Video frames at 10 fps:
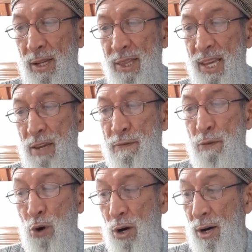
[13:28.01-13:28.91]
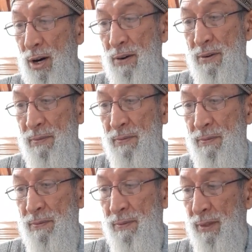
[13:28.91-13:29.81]
day 4
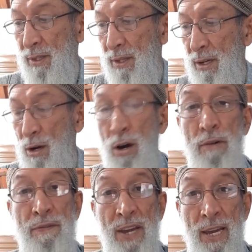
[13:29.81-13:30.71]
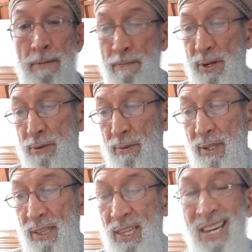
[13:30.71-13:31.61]
of April,
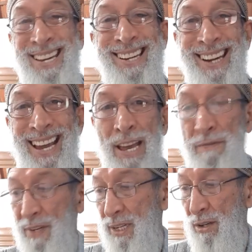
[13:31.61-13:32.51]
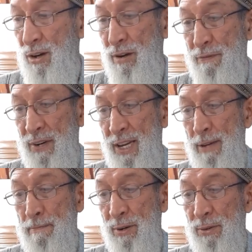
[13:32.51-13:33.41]
day 11 of
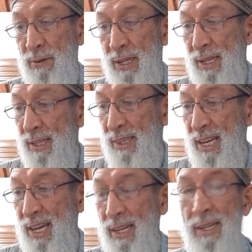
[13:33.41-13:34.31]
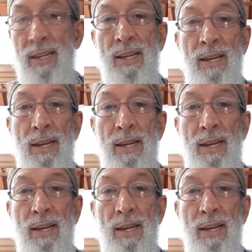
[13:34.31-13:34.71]
April, day